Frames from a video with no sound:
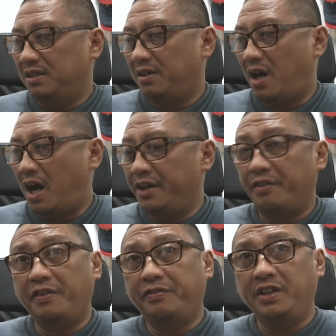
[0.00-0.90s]

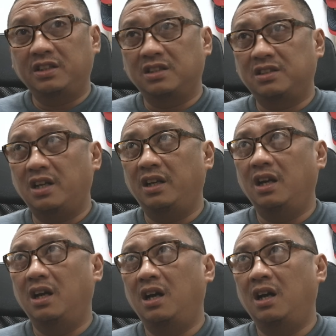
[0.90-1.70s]
150 is concerned,